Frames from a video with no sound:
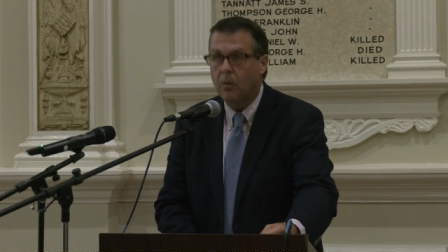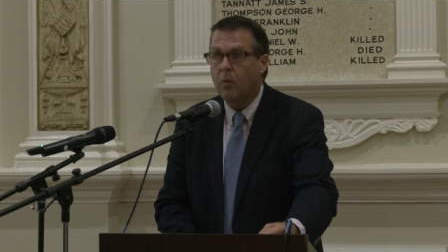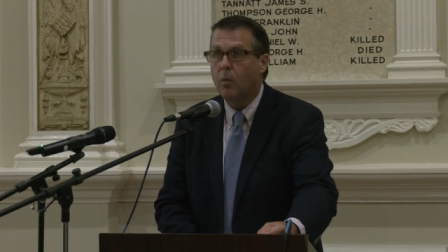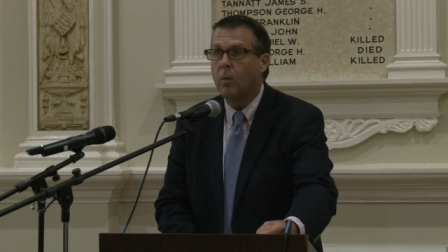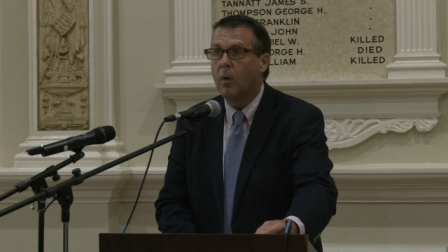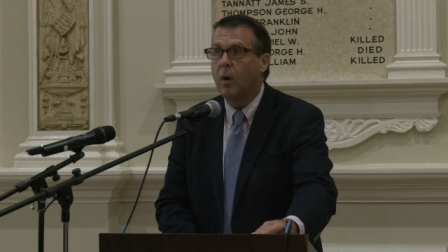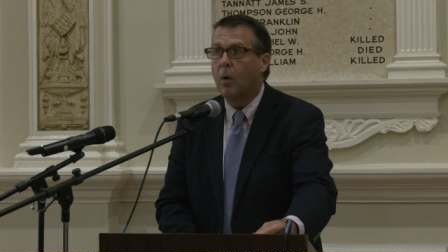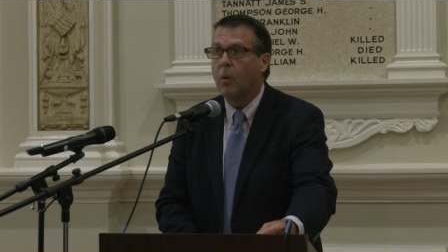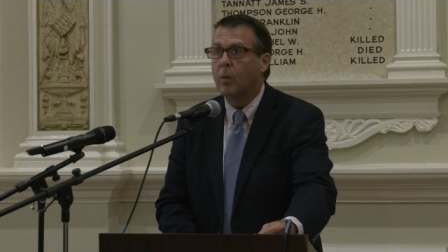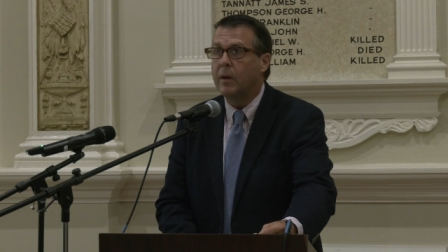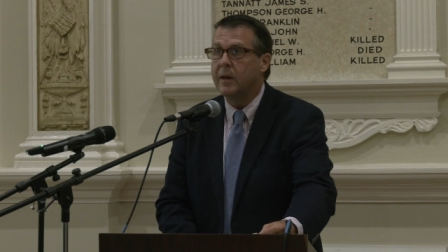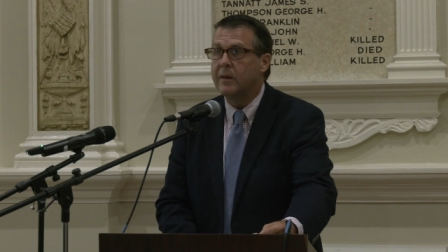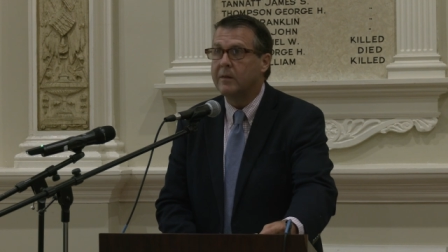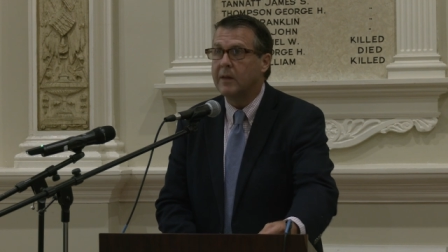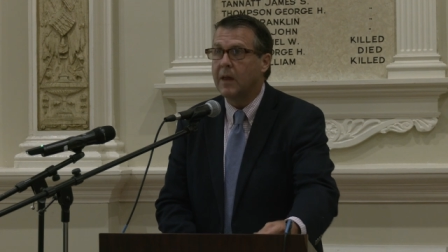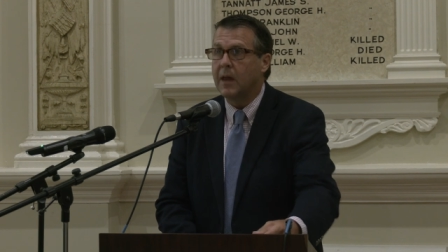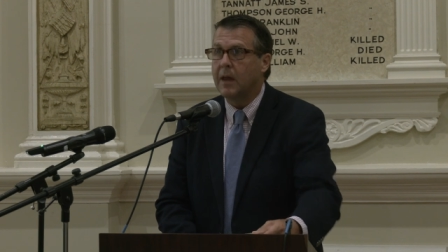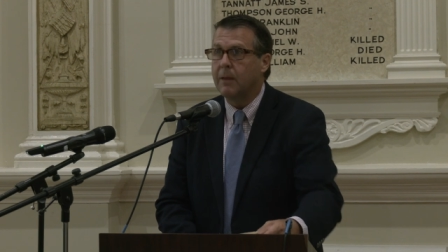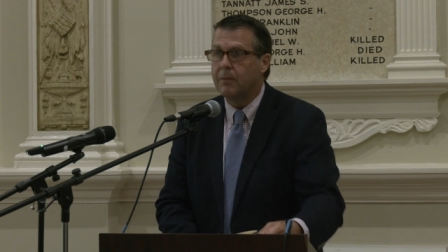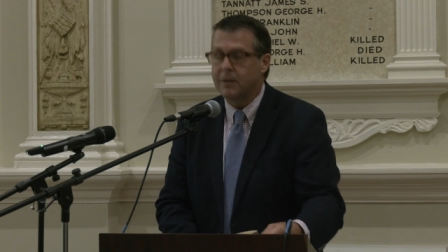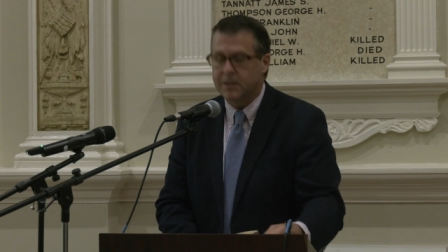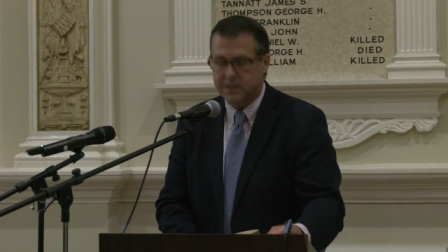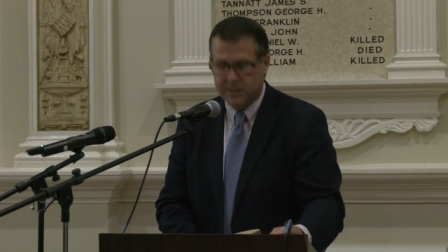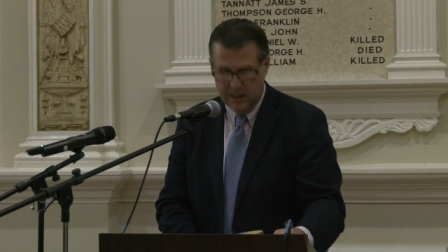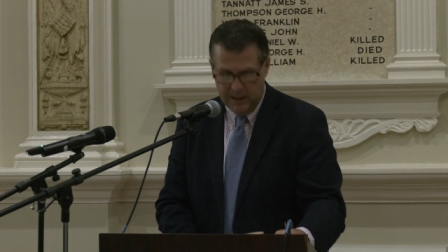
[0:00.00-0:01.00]
what we
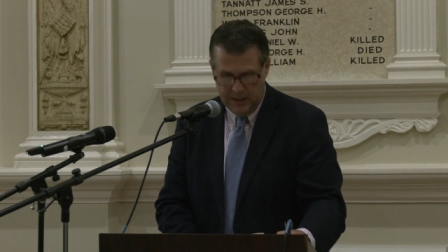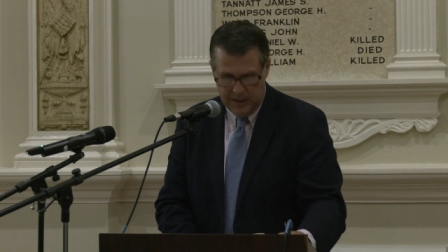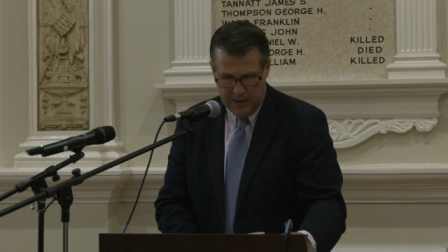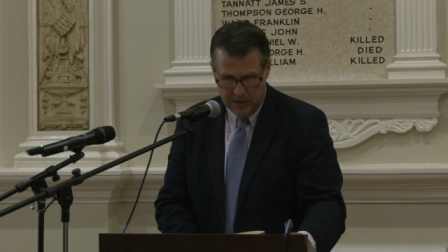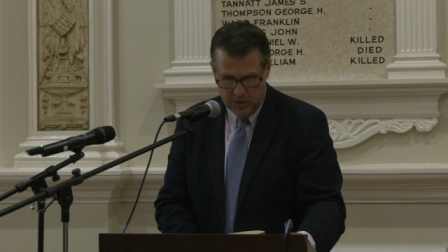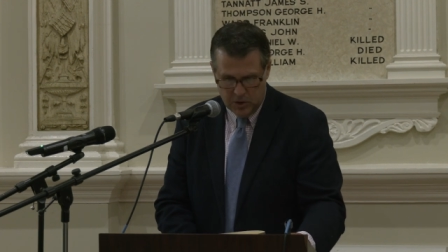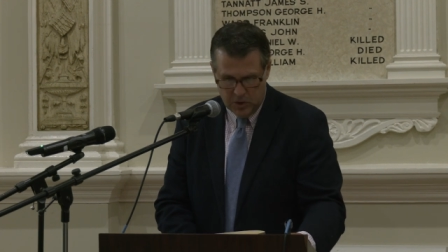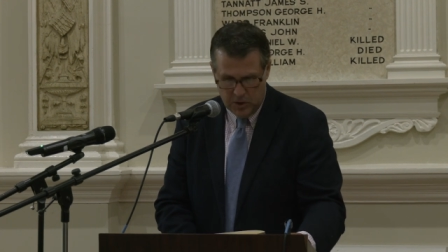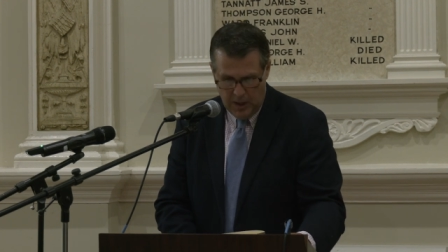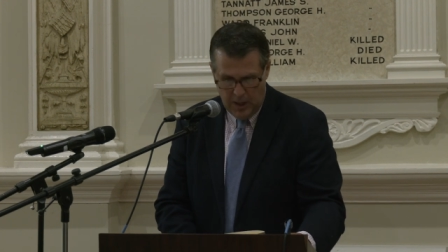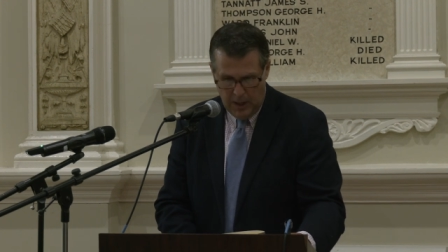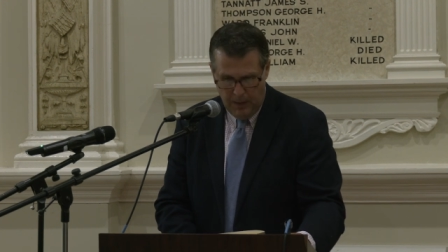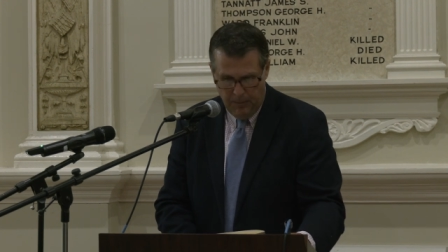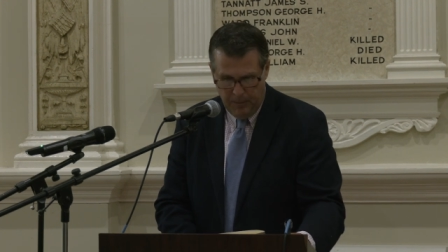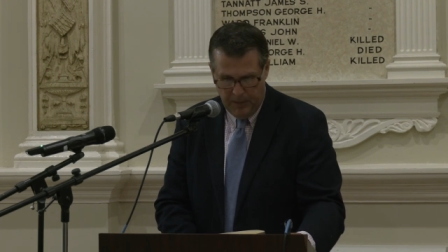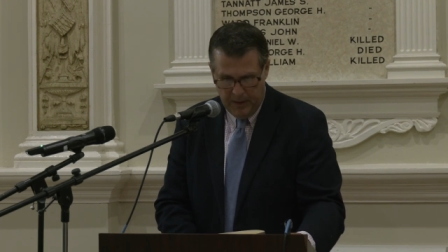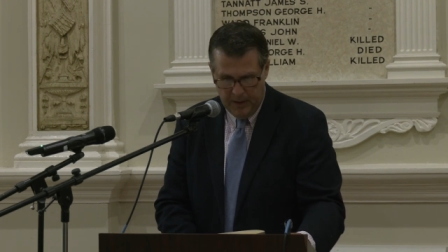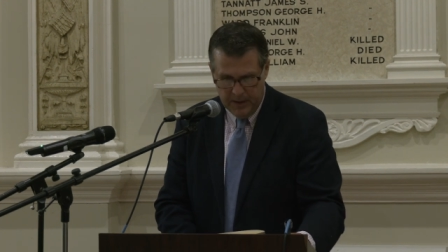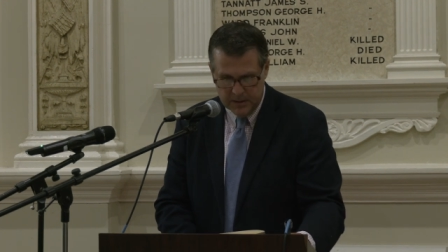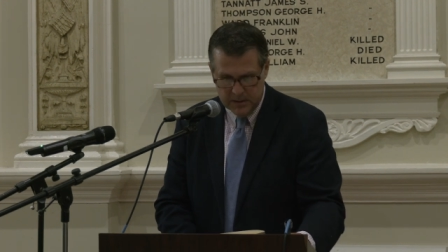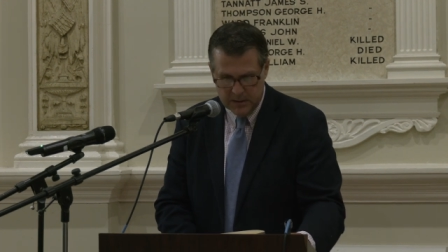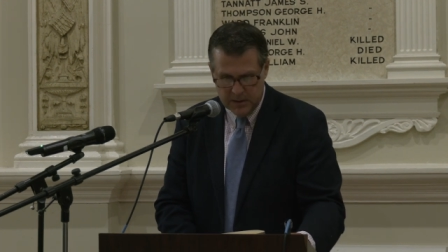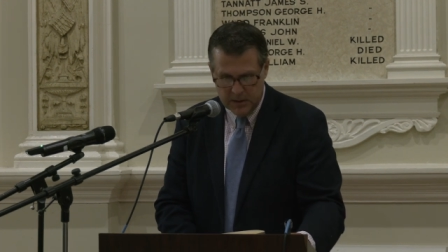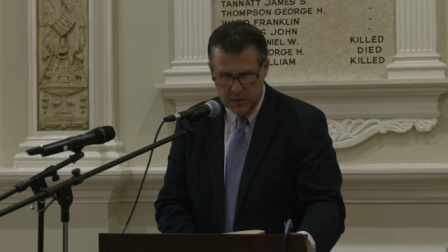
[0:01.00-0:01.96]
deem the city of champions,